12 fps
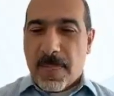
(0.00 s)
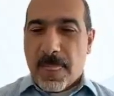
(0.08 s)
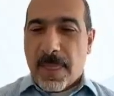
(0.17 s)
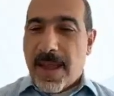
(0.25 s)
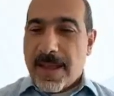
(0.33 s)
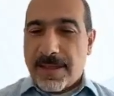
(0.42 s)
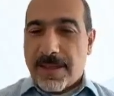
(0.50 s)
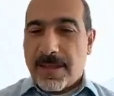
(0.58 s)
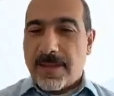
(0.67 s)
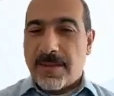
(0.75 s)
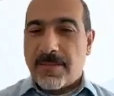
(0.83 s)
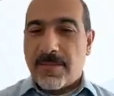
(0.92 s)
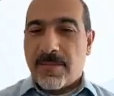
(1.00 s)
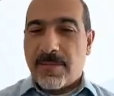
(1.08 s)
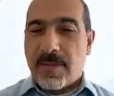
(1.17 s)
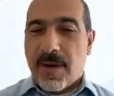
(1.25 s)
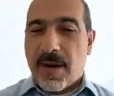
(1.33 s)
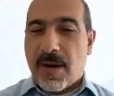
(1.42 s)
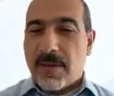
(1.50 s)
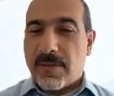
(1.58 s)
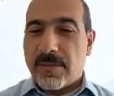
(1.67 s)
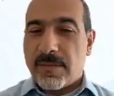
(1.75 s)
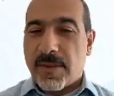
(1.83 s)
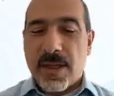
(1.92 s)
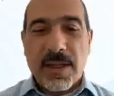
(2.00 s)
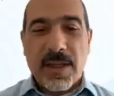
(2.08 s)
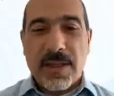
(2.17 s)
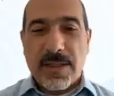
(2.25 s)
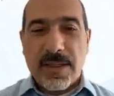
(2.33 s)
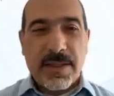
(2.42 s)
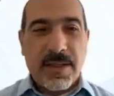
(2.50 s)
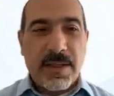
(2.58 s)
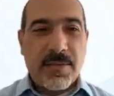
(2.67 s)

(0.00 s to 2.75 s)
Assets can exist in